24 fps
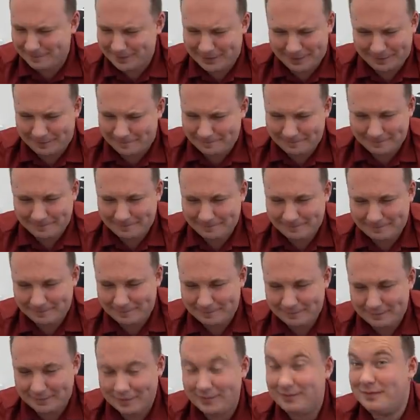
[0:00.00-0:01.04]
No.
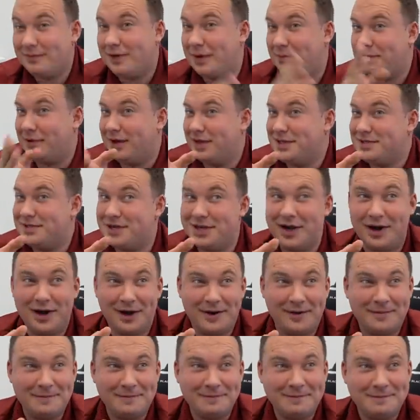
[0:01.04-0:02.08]
Viper ACR.
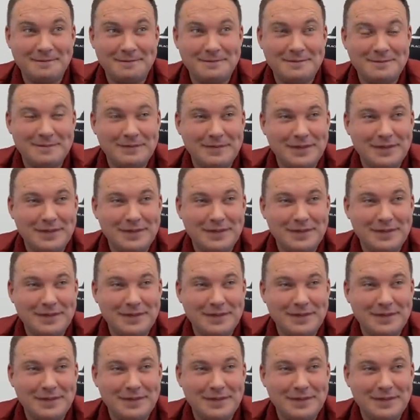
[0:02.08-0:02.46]
anything else that you